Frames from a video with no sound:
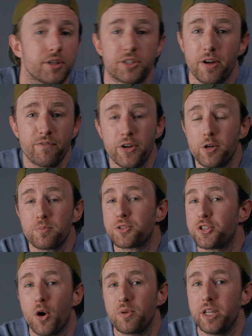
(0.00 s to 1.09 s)
Some films
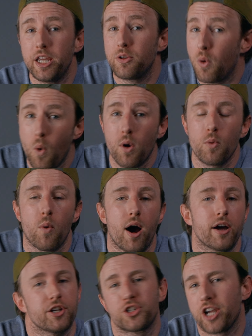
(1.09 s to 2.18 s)
don't need or
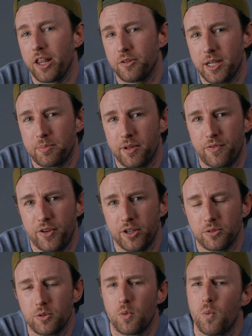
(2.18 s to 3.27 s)
want a shallow depth of
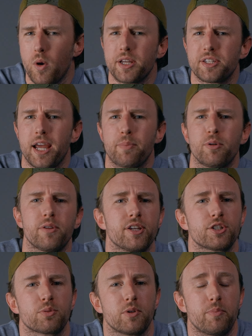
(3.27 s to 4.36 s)
field. One example of
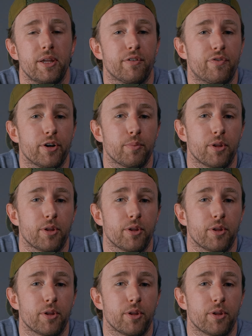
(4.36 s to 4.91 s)
this would be the film